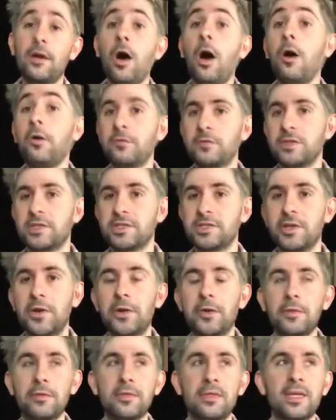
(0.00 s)
of the
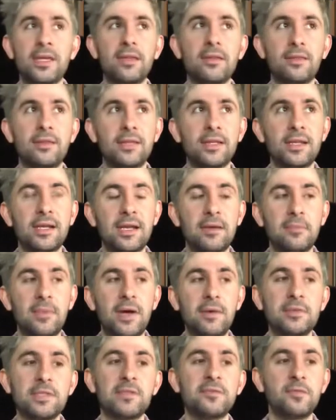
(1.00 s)
show that
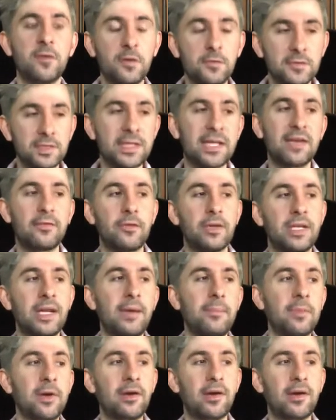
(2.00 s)
I was involved in every number.